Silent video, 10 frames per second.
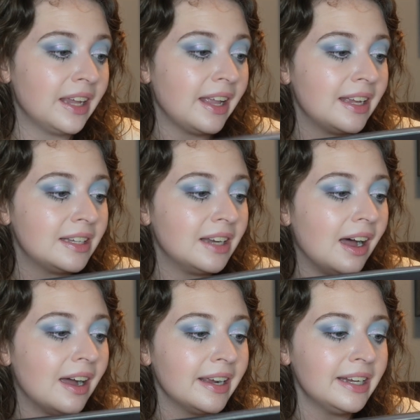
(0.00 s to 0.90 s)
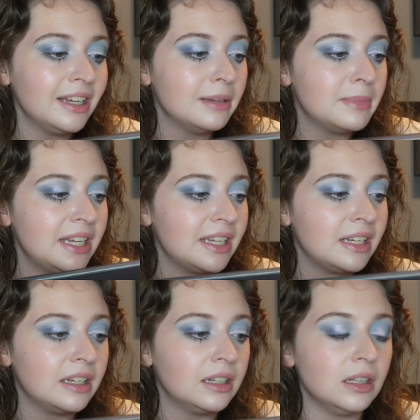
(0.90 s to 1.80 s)
and I am
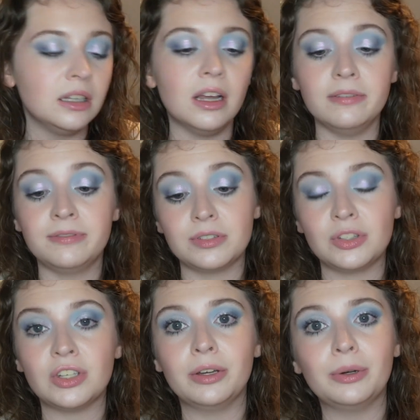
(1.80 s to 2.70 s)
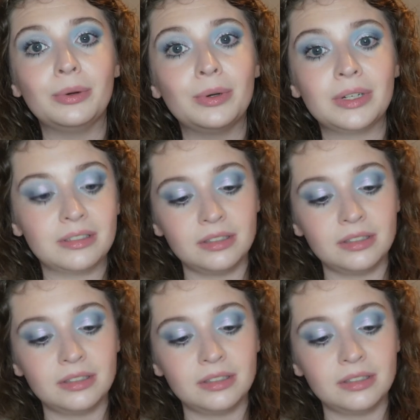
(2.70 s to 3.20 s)
in love. So